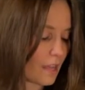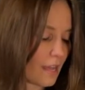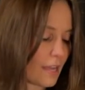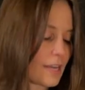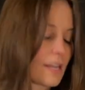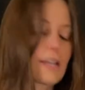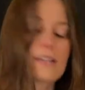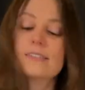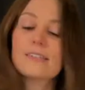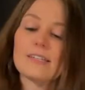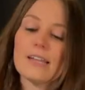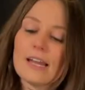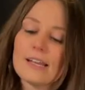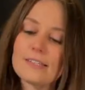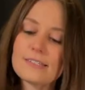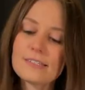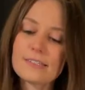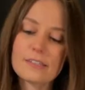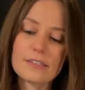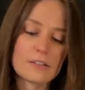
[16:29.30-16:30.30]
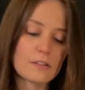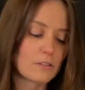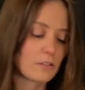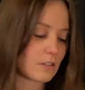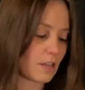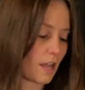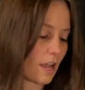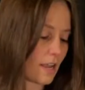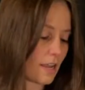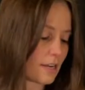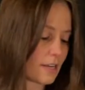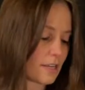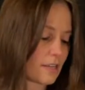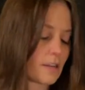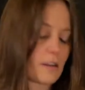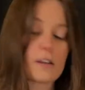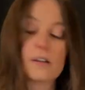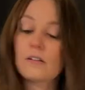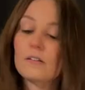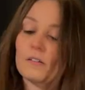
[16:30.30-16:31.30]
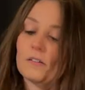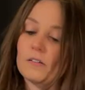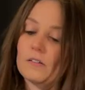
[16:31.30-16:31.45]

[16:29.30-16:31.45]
and he has a nice little line here.